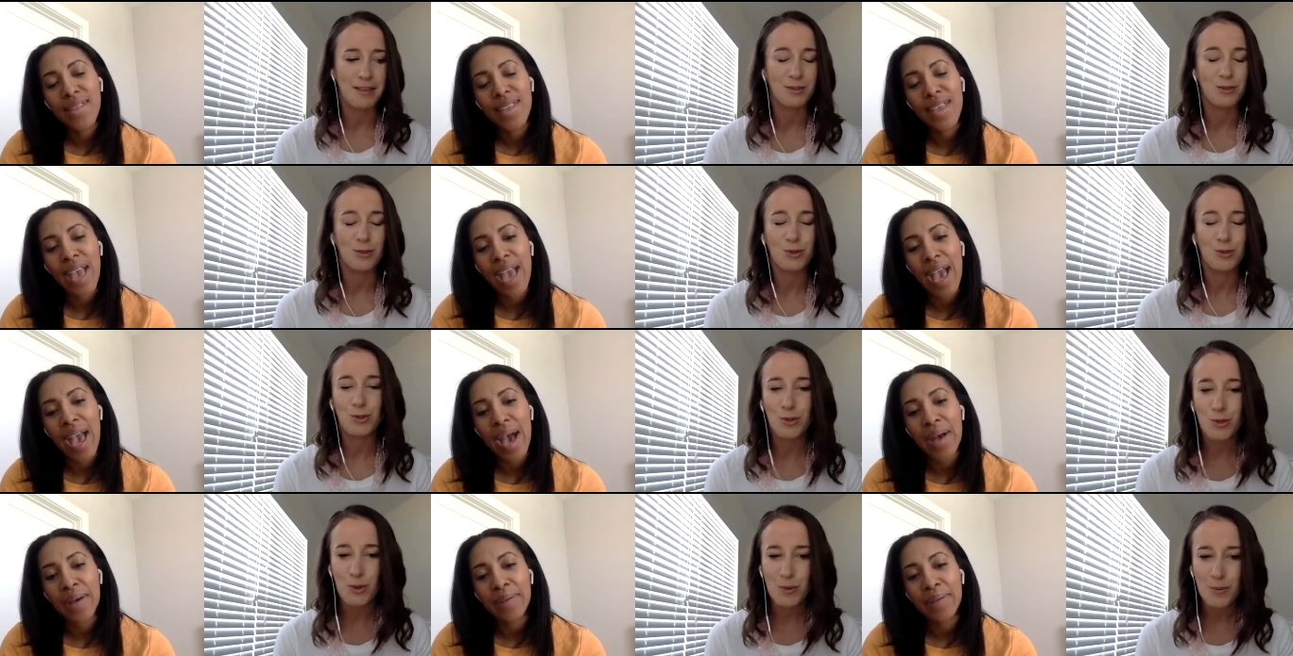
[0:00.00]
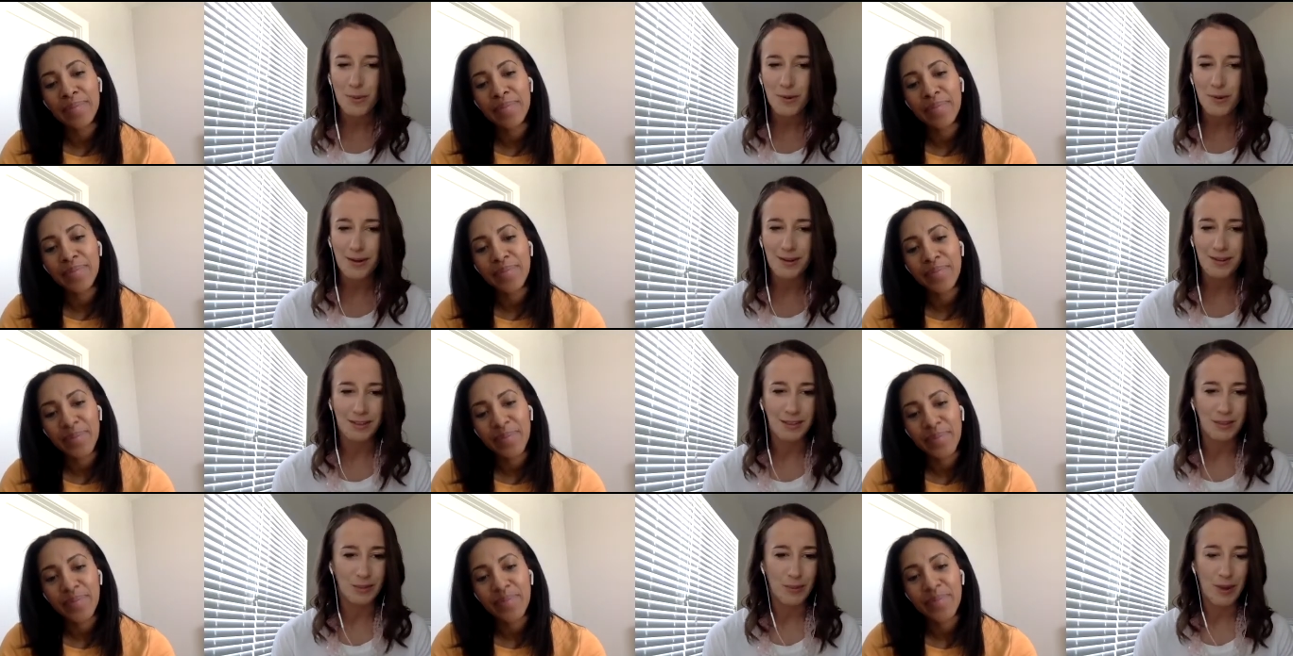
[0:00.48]
Speaker 1: it's super
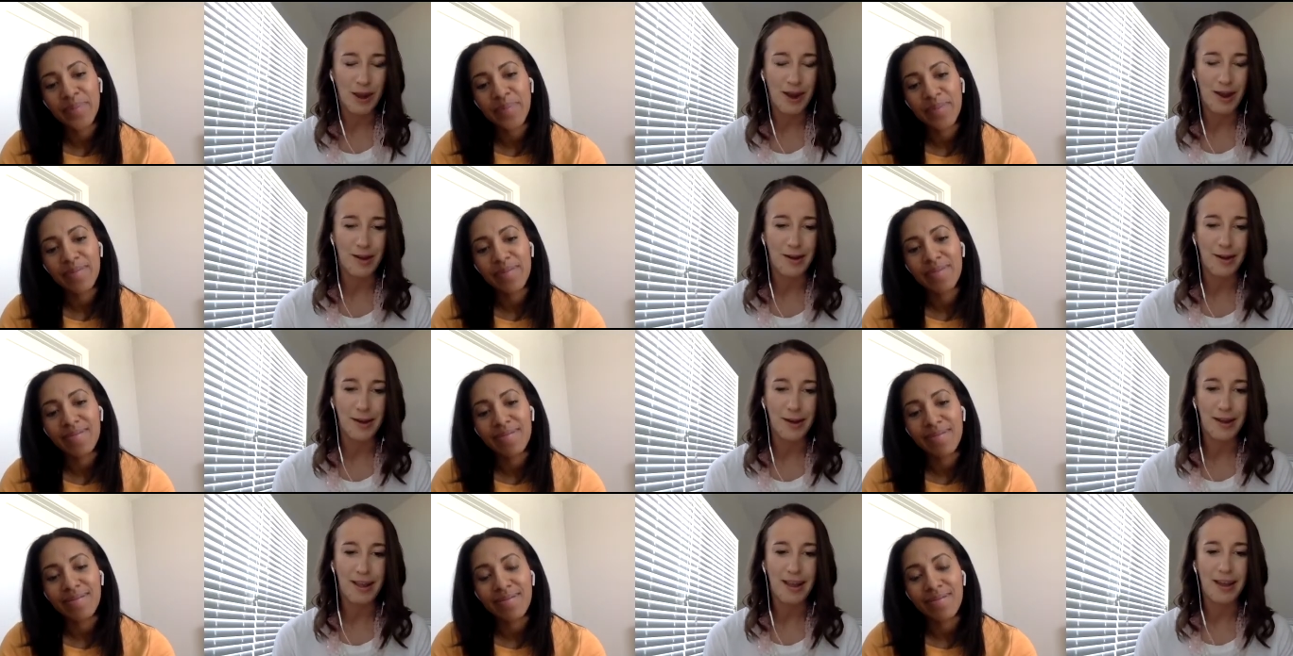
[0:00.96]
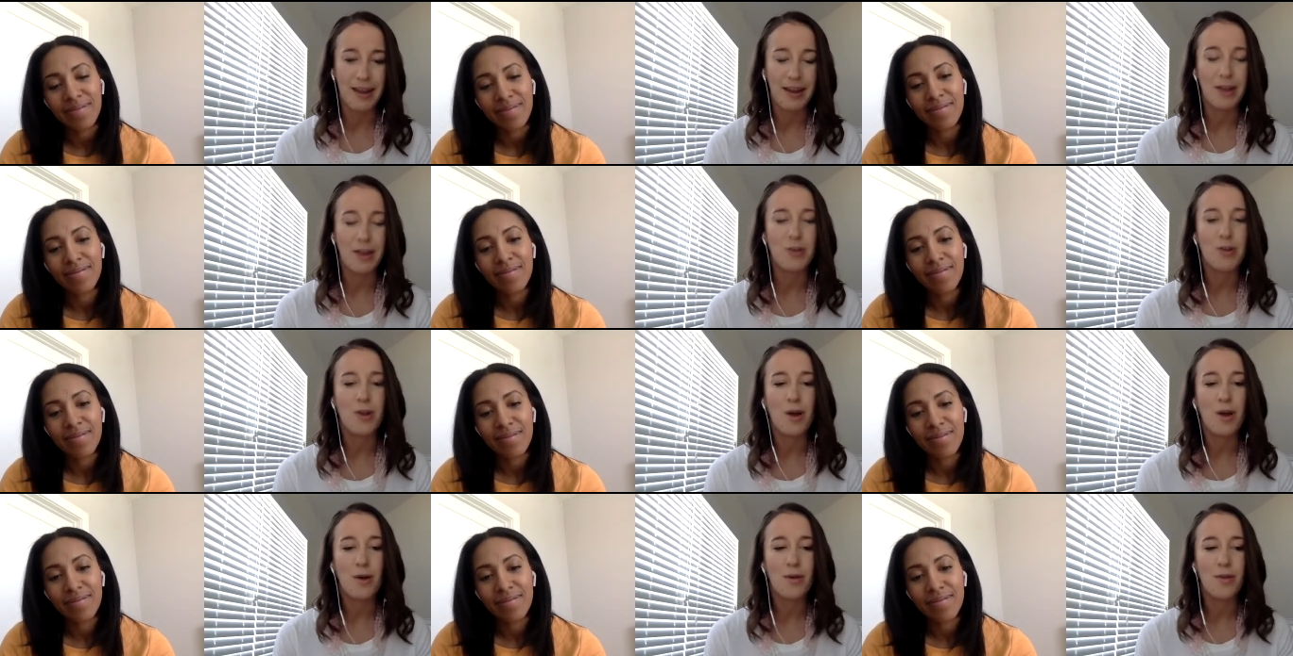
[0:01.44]
inspiring. And I
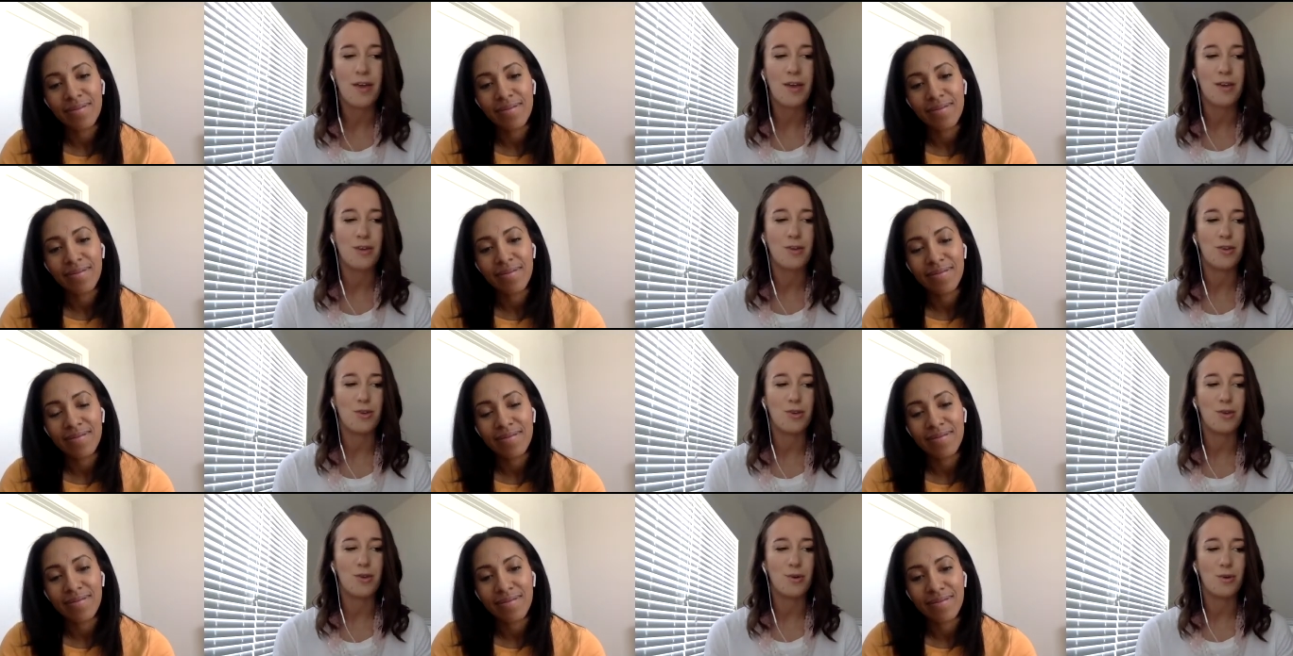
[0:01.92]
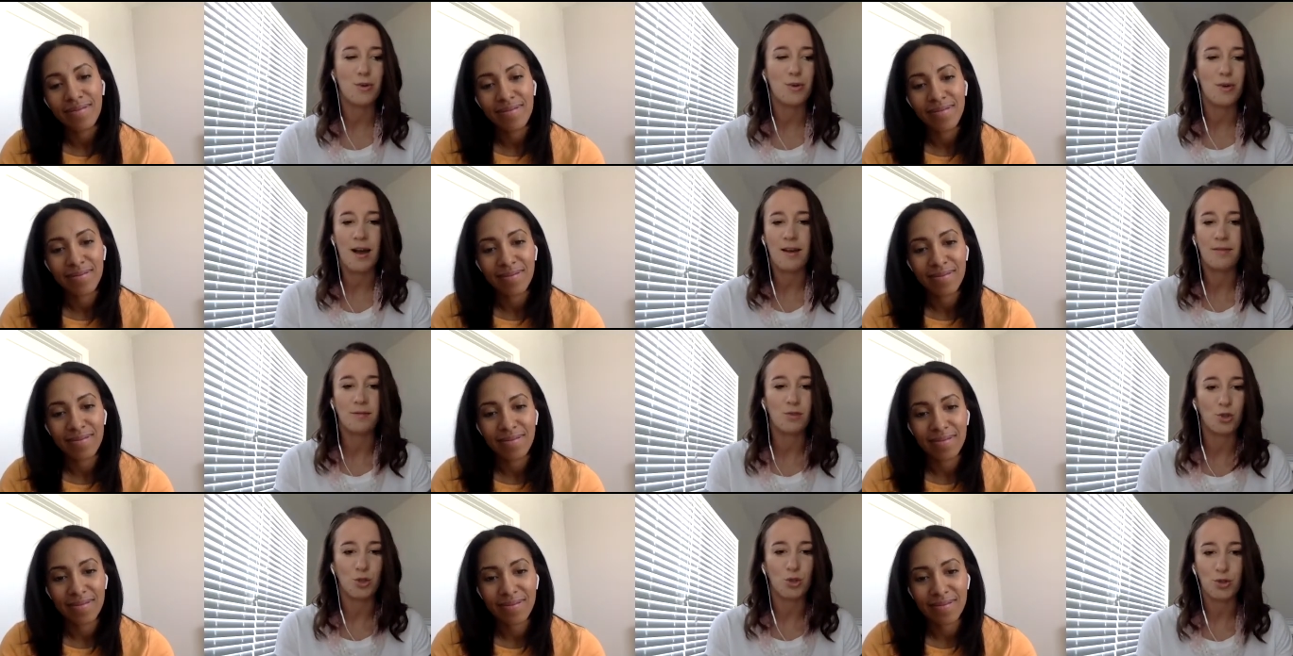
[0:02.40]
know that you
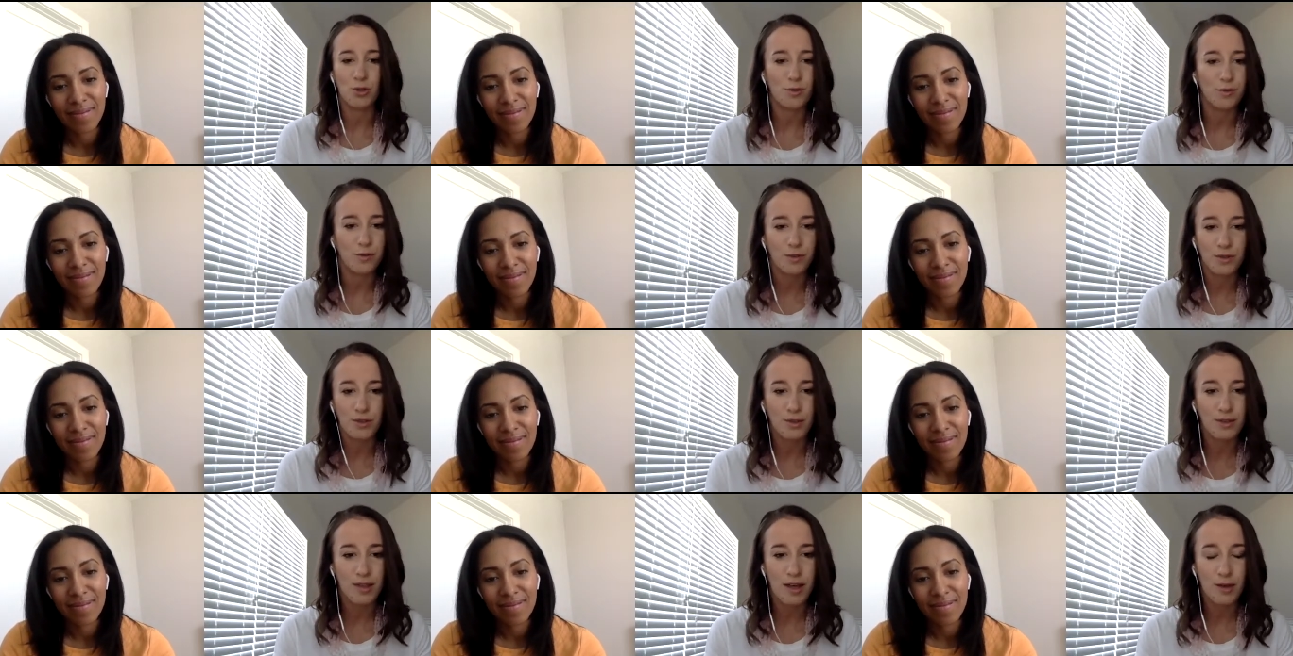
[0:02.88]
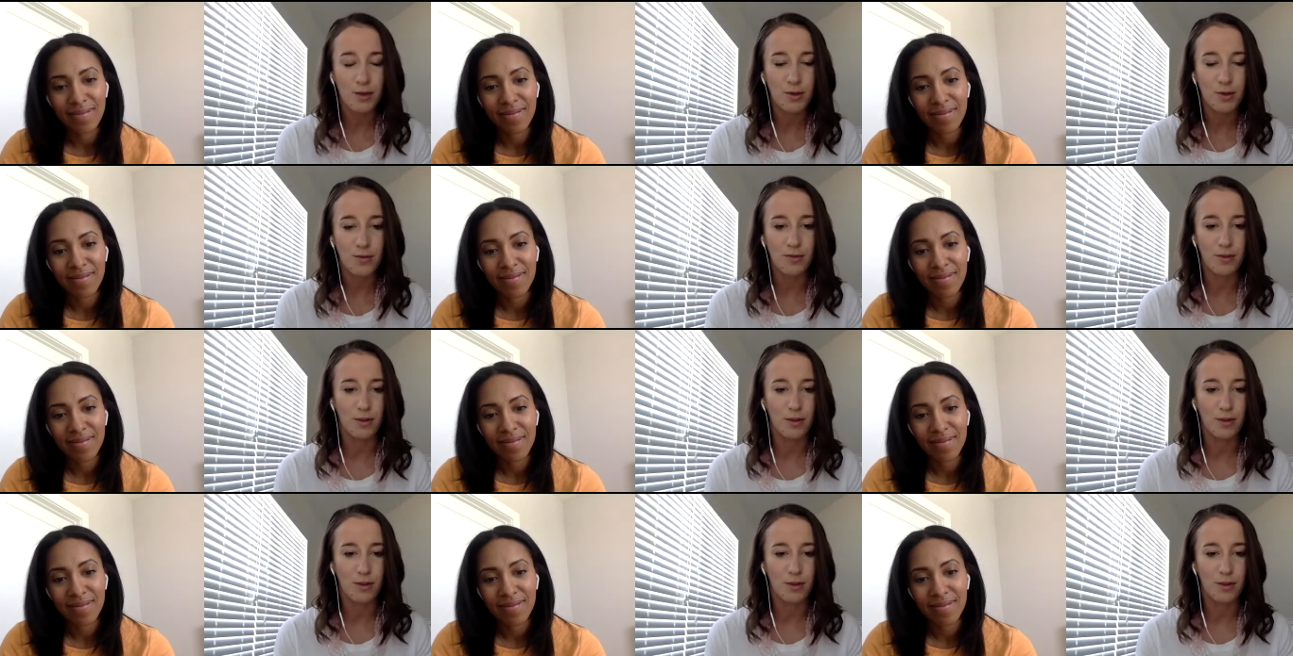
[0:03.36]
have truths that you've